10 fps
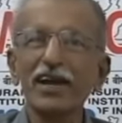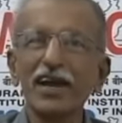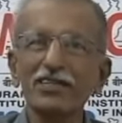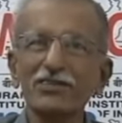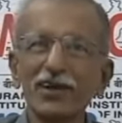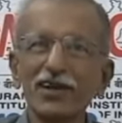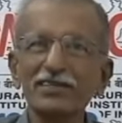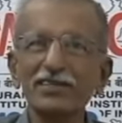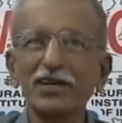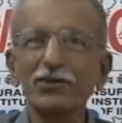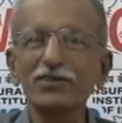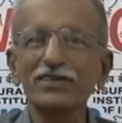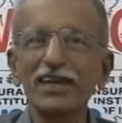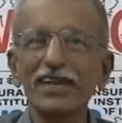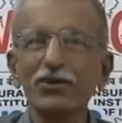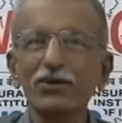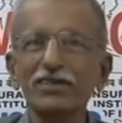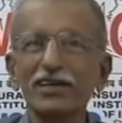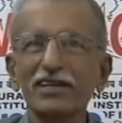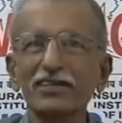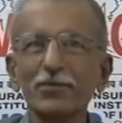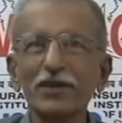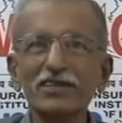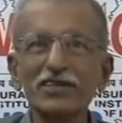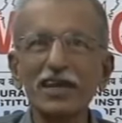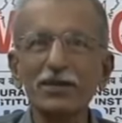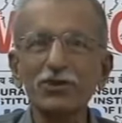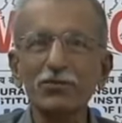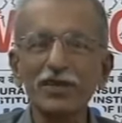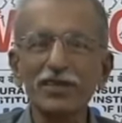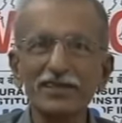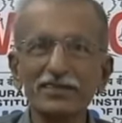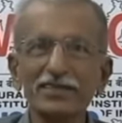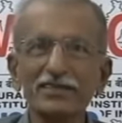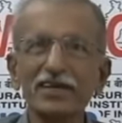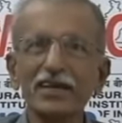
as well as it was carrying on certain special types of businesses